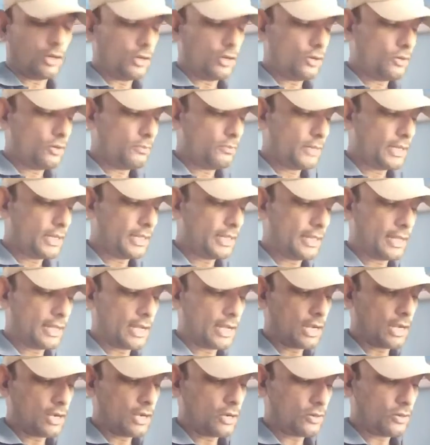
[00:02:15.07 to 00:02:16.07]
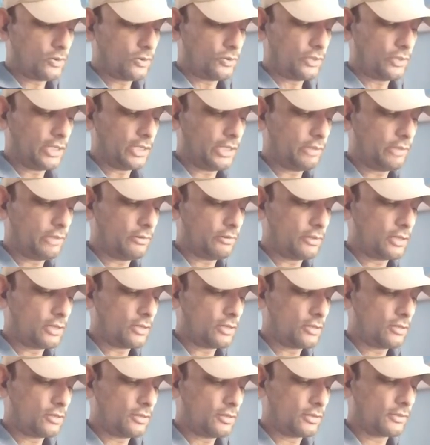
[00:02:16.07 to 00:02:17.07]
Oh, my love, live
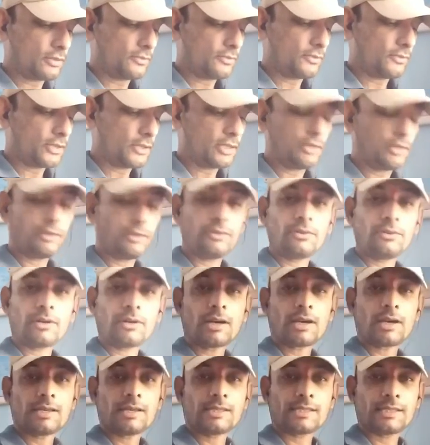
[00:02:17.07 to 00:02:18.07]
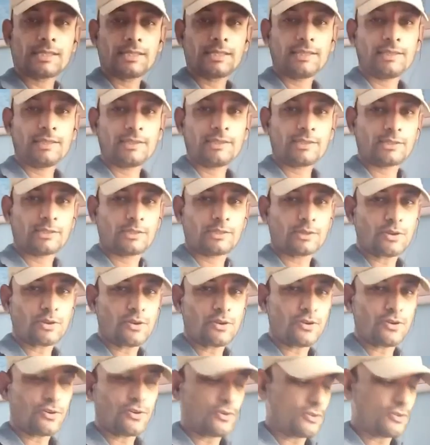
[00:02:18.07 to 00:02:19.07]
long. For you, I sing a
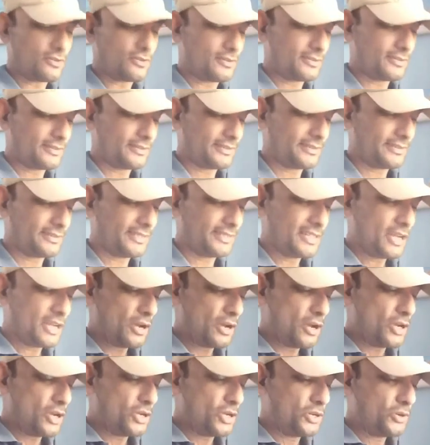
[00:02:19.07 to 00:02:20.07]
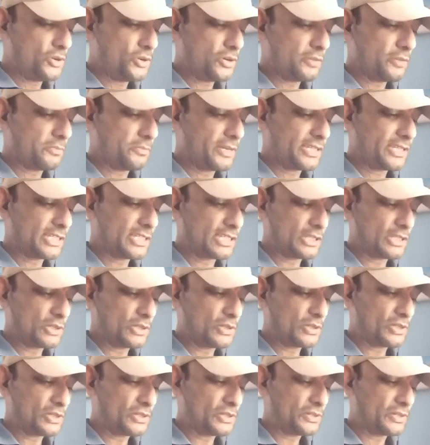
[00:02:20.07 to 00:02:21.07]
song. You are my
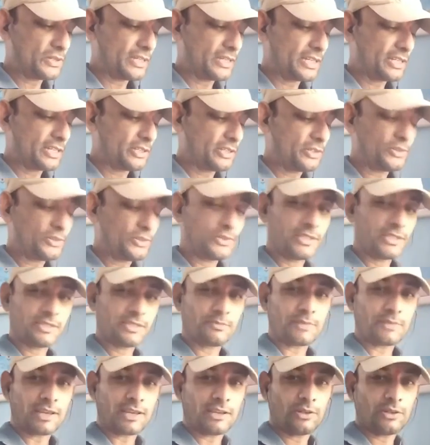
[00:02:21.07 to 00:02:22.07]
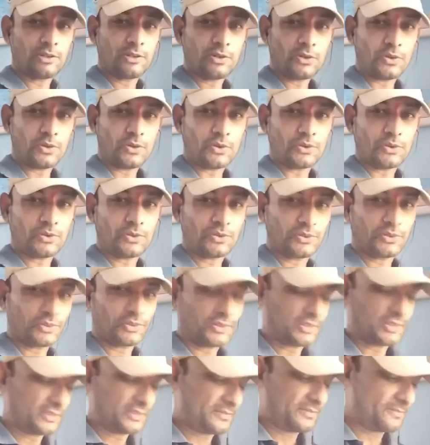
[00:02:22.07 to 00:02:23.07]
soul, to get you is my goal.
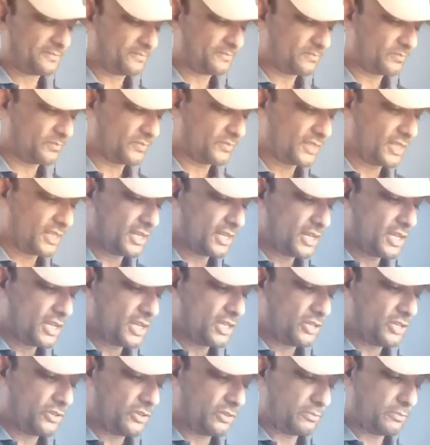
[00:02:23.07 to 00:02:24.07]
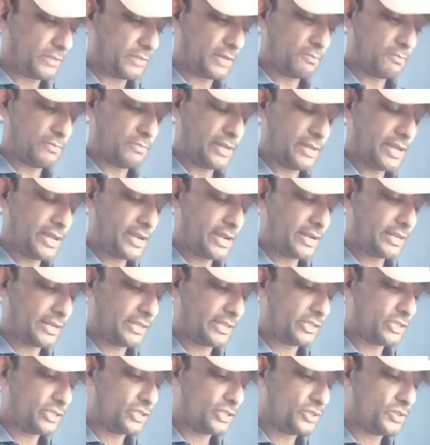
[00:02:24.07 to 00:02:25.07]
You are my blood,
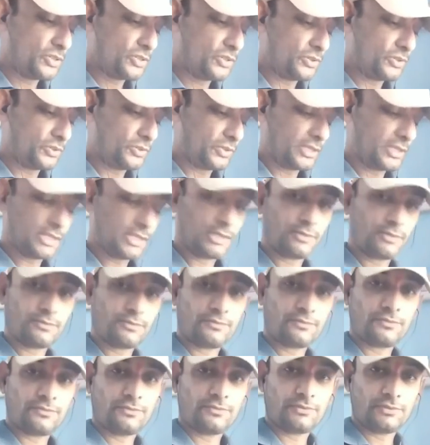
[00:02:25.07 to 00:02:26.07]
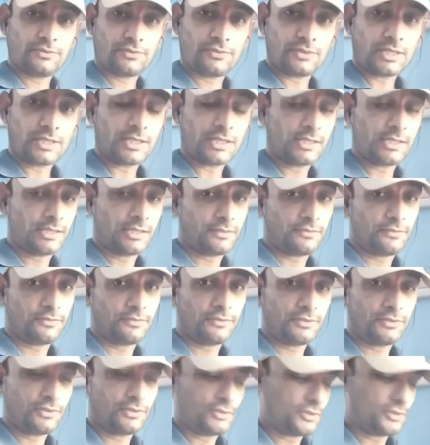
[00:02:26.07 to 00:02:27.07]
I chew you as a
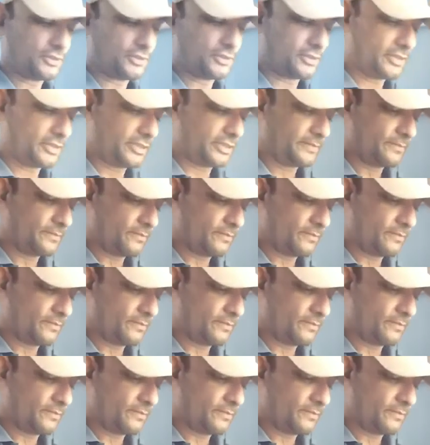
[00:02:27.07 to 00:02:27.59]
food.